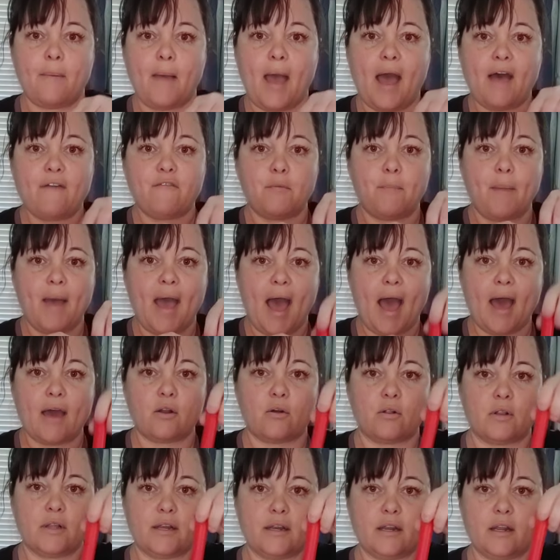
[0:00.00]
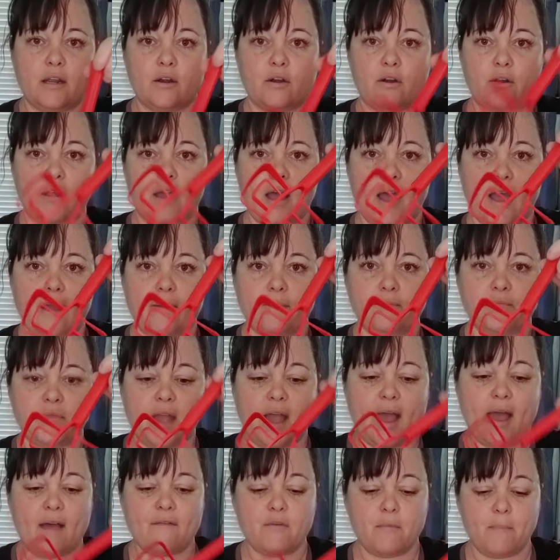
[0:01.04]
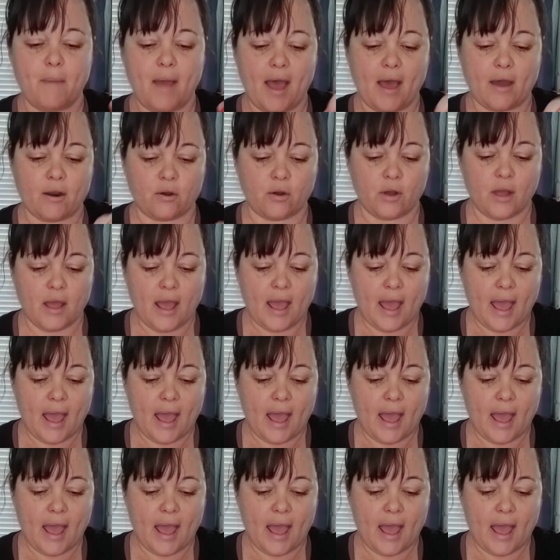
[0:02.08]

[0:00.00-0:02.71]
have a paddle in here, okay? I have a paddle.